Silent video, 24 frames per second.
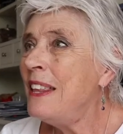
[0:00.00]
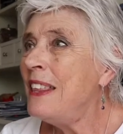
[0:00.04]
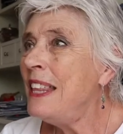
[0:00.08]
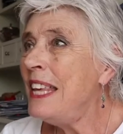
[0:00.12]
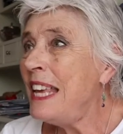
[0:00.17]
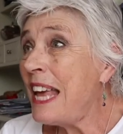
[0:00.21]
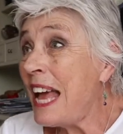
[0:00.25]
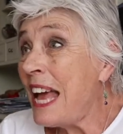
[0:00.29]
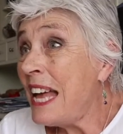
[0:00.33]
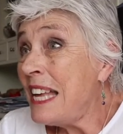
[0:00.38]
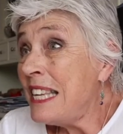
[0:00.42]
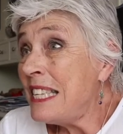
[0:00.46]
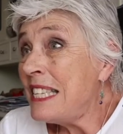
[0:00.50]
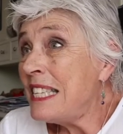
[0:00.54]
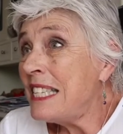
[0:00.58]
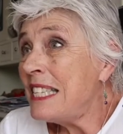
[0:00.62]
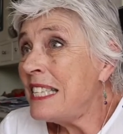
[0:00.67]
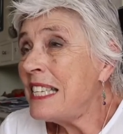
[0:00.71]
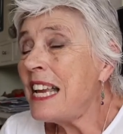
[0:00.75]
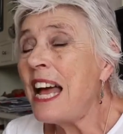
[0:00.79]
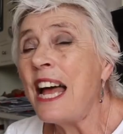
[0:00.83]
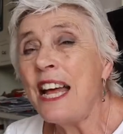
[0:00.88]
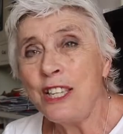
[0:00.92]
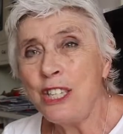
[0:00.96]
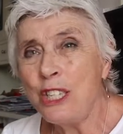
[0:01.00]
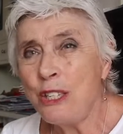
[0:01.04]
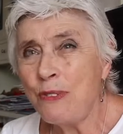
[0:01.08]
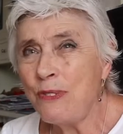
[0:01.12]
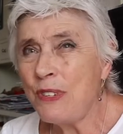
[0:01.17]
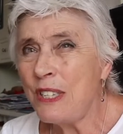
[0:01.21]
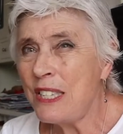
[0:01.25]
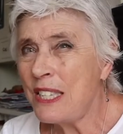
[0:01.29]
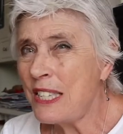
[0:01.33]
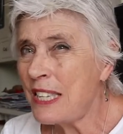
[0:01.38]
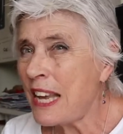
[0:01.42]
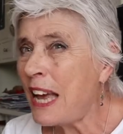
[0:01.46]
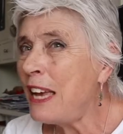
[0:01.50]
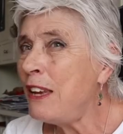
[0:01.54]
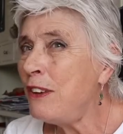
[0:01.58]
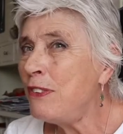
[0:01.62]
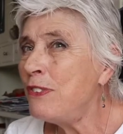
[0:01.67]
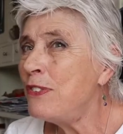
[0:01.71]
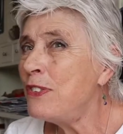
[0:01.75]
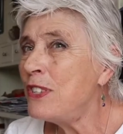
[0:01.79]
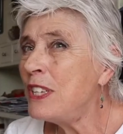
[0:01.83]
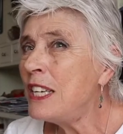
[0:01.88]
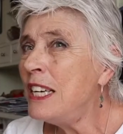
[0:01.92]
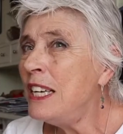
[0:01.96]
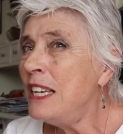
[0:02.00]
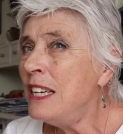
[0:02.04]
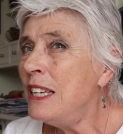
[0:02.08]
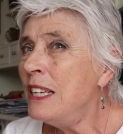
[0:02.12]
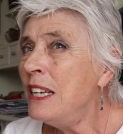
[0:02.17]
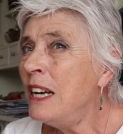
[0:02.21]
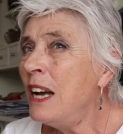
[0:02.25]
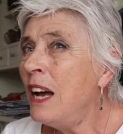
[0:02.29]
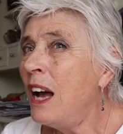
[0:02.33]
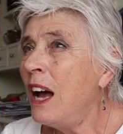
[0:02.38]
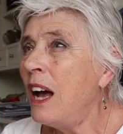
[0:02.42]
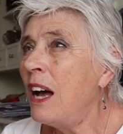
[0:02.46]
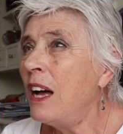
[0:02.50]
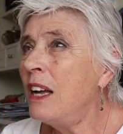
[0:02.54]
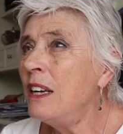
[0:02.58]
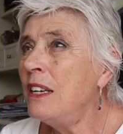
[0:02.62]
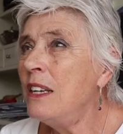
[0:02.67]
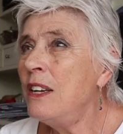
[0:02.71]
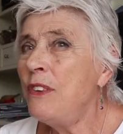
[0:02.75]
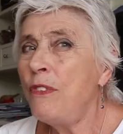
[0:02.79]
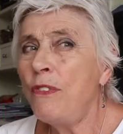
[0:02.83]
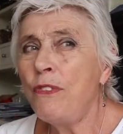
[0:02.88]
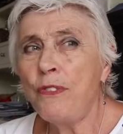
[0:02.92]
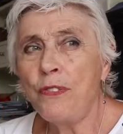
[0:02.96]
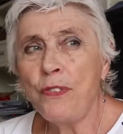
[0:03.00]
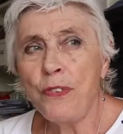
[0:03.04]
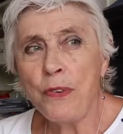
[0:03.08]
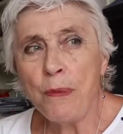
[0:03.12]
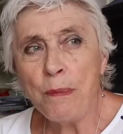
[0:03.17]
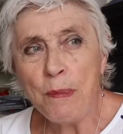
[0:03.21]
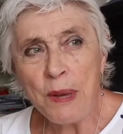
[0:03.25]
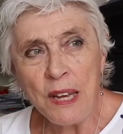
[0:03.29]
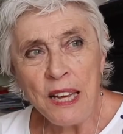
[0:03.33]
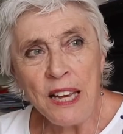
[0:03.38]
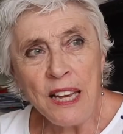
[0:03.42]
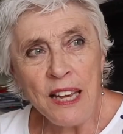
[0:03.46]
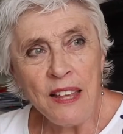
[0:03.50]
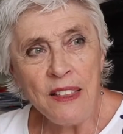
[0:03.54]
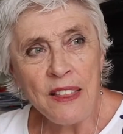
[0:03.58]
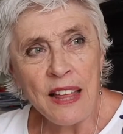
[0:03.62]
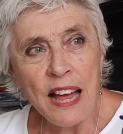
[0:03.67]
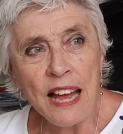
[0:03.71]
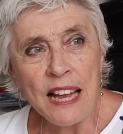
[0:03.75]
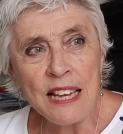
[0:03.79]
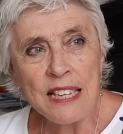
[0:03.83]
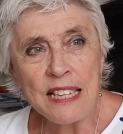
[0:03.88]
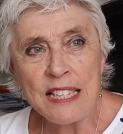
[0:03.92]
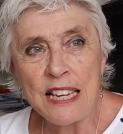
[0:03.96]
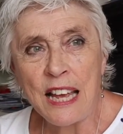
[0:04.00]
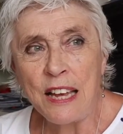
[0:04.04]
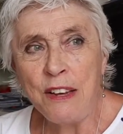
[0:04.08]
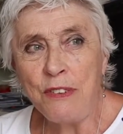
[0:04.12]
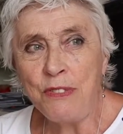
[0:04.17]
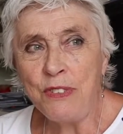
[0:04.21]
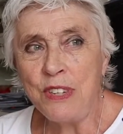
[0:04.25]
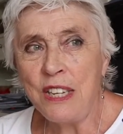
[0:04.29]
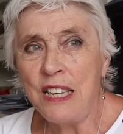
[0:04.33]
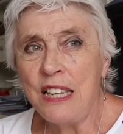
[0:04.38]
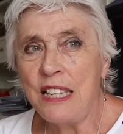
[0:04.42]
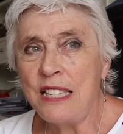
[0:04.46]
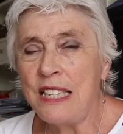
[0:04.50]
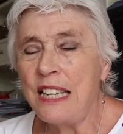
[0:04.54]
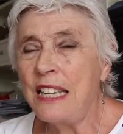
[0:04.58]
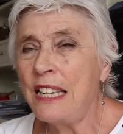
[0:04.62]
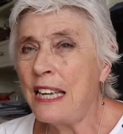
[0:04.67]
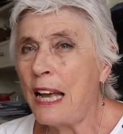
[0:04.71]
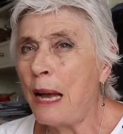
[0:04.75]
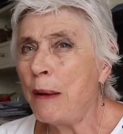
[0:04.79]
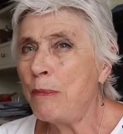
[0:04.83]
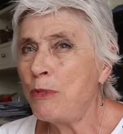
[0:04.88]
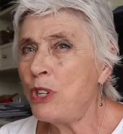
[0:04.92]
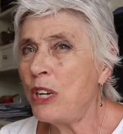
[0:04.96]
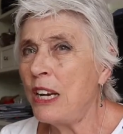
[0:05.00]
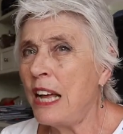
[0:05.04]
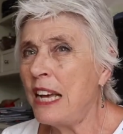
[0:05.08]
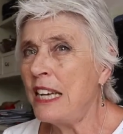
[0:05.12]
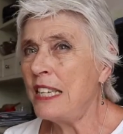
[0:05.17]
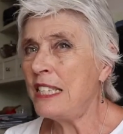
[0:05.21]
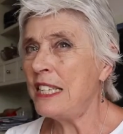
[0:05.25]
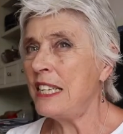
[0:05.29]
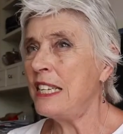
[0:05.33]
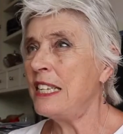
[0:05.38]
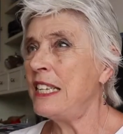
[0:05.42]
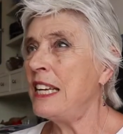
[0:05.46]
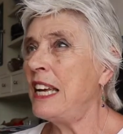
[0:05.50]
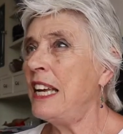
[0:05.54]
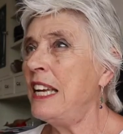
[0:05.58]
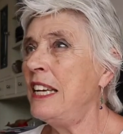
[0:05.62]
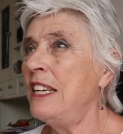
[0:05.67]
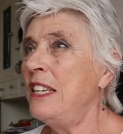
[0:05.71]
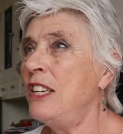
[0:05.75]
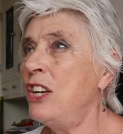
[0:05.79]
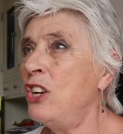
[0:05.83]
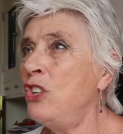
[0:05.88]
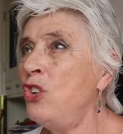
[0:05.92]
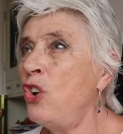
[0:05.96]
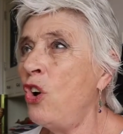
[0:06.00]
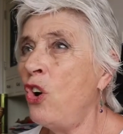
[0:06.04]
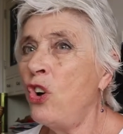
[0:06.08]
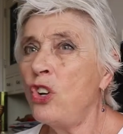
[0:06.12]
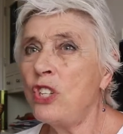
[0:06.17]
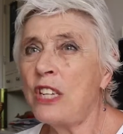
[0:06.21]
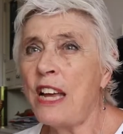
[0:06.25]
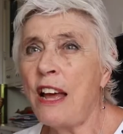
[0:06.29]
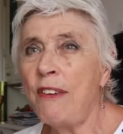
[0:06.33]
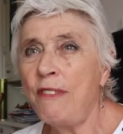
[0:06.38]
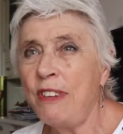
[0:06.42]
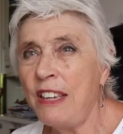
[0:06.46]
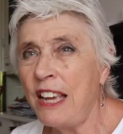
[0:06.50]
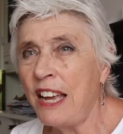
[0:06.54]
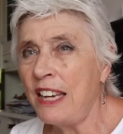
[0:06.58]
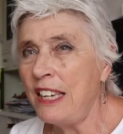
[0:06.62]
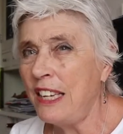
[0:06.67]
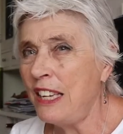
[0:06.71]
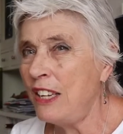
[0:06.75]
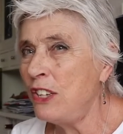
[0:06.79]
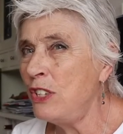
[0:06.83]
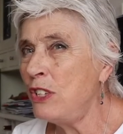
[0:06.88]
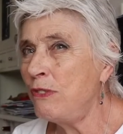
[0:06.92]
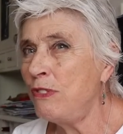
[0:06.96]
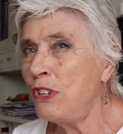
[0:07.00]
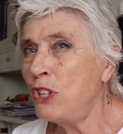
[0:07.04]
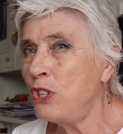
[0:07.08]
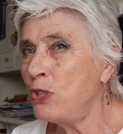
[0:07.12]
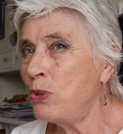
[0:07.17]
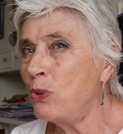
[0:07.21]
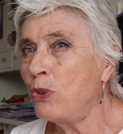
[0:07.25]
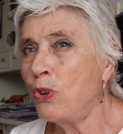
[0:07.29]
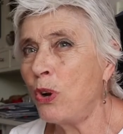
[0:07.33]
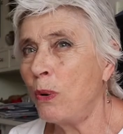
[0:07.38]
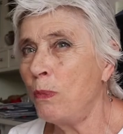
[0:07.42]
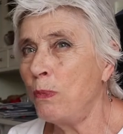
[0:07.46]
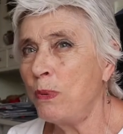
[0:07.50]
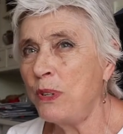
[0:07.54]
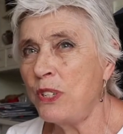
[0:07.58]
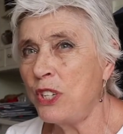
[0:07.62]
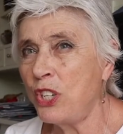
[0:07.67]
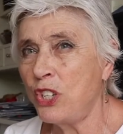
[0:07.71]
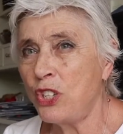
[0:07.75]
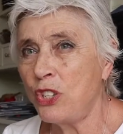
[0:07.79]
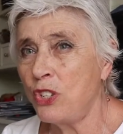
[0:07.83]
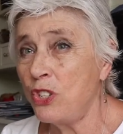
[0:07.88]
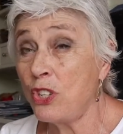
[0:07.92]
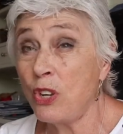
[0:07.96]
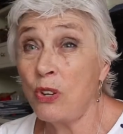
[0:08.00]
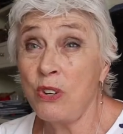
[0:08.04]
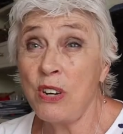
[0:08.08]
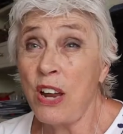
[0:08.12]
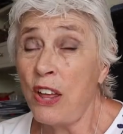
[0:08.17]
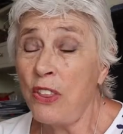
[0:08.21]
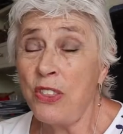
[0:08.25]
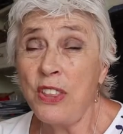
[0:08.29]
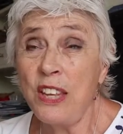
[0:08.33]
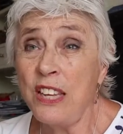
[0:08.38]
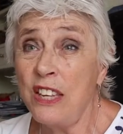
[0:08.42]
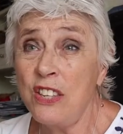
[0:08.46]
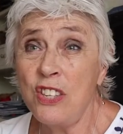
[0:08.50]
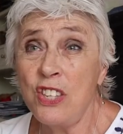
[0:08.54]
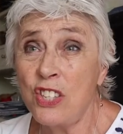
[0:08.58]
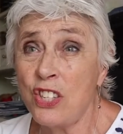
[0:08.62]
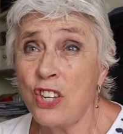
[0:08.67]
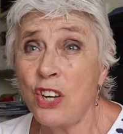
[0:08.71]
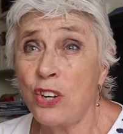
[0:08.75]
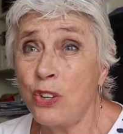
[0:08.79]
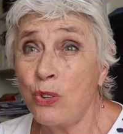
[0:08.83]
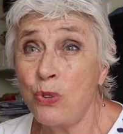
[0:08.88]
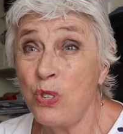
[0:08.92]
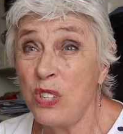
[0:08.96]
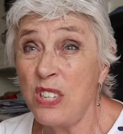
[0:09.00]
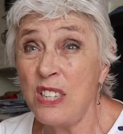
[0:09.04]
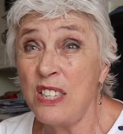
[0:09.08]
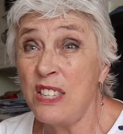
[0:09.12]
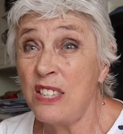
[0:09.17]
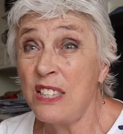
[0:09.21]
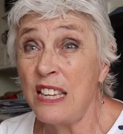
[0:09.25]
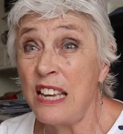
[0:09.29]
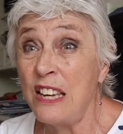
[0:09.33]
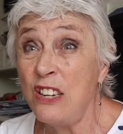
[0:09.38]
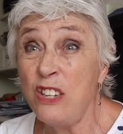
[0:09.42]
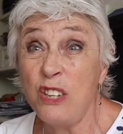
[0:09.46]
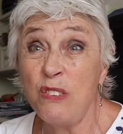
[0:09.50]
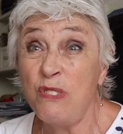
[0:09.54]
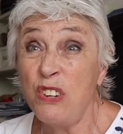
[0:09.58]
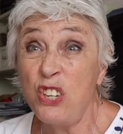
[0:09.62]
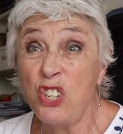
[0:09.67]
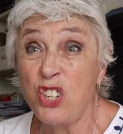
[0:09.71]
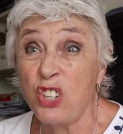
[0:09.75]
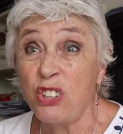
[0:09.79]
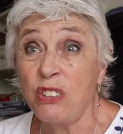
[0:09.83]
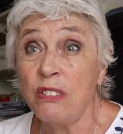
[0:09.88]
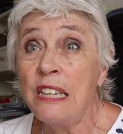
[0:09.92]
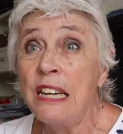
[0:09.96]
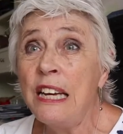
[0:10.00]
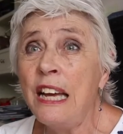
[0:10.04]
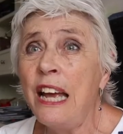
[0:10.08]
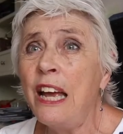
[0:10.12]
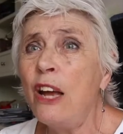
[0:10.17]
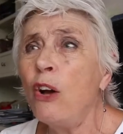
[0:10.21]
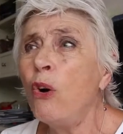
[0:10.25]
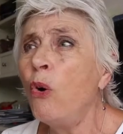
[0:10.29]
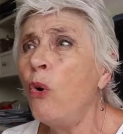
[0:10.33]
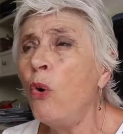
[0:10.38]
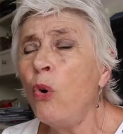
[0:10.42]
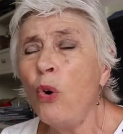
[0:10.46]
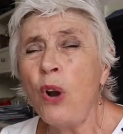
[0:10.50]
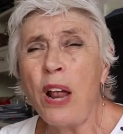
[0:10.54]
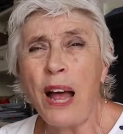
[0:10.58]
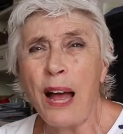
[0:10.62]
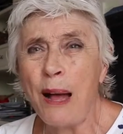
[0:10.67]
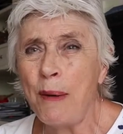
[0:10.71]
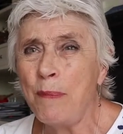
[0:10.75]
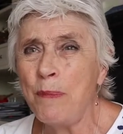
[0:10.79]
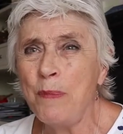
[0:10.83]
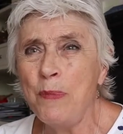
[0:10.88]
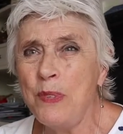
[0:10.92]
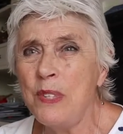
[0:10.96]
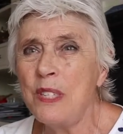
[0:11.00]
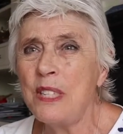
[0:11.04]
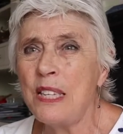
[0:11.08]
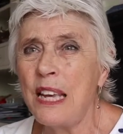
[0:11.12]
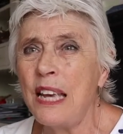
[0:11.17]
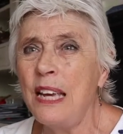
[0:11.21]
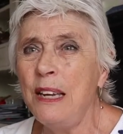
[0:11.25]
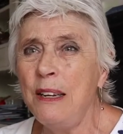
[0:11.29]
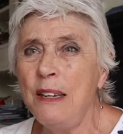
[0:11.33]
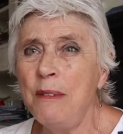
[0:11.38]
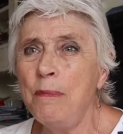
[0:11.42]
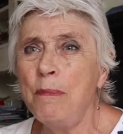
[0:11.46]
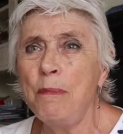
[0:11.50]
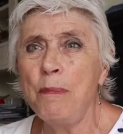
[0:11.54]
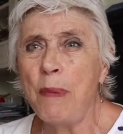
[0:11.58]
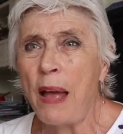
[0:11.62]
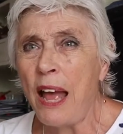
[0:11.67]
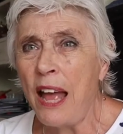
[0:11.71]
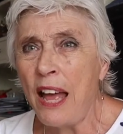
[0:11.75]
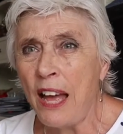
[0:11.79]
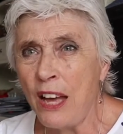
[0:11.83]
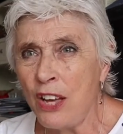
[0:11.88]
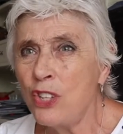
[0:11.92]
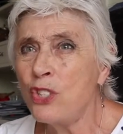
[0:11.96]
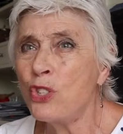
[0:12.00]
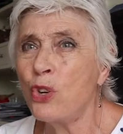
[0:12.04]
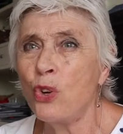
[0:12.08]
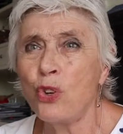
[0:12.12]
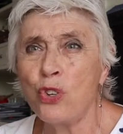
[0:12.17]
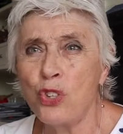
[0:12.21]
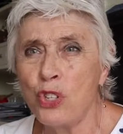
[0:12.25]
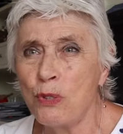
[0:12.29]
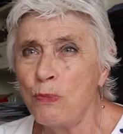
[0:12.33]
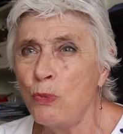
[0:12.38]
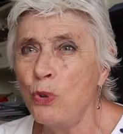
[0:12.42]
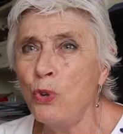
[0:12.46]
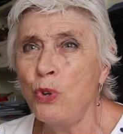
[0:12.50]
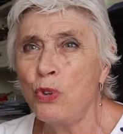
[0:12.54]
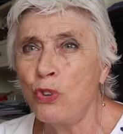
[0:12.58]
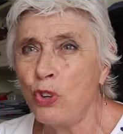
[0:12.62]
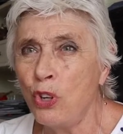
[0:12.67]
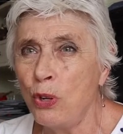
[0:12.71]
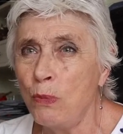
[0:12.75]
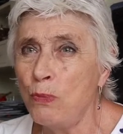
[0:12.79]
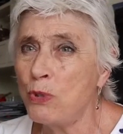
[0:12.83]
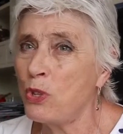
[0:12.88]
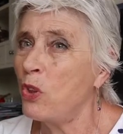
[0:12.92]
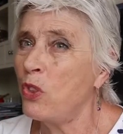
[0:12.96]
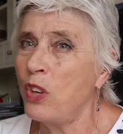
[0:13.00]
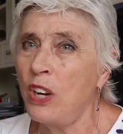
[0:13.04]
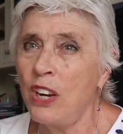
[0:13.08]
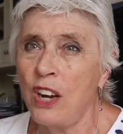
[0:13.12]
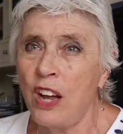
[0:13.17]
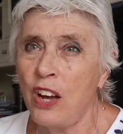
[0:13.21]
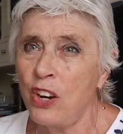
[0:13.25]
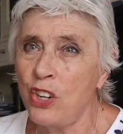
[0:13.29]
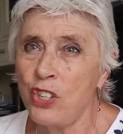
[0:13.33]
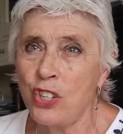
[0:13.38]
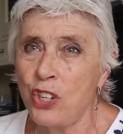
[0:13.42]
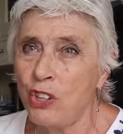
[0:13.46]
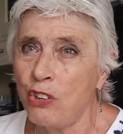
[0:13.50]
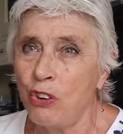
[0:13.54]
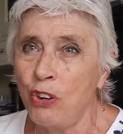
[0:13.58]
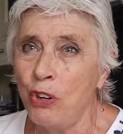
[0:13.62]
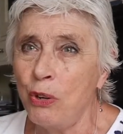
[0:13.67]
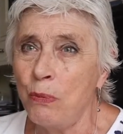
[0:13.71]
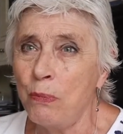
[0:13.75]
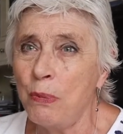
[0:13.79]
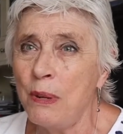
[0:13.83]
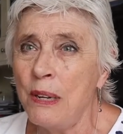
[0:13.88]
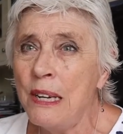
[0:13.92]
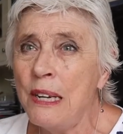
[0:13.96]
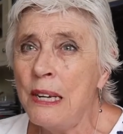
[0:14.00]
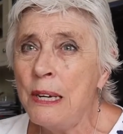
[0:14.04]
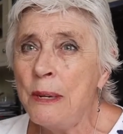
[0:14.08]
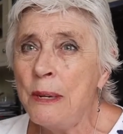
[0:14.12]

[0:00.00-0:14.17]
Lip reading: The S stands for safety, and for me that safety is encapsulated in not having any individual competition. So nothing in circles is individual. It all happens in pairs or small groups or the larger group.